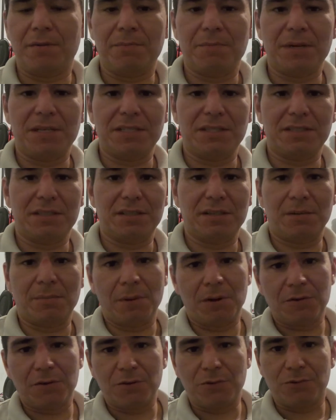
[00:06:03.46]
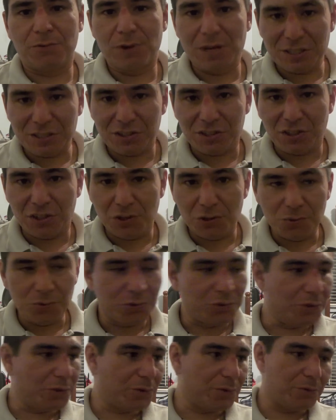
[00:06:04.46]
might say I'm a Crest
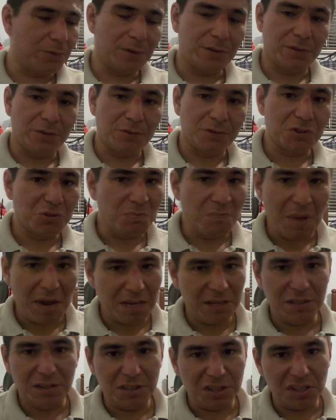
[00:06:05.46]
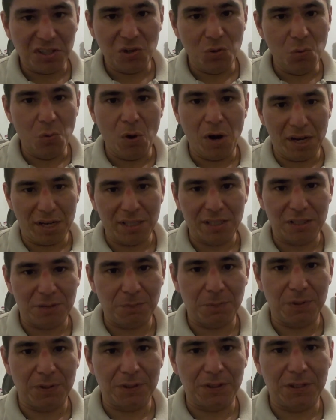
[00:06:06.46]
user, you know, it's made in the U.S.,
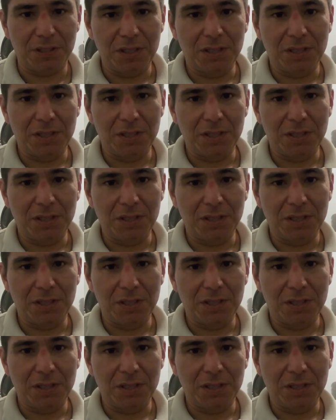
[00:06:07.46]
but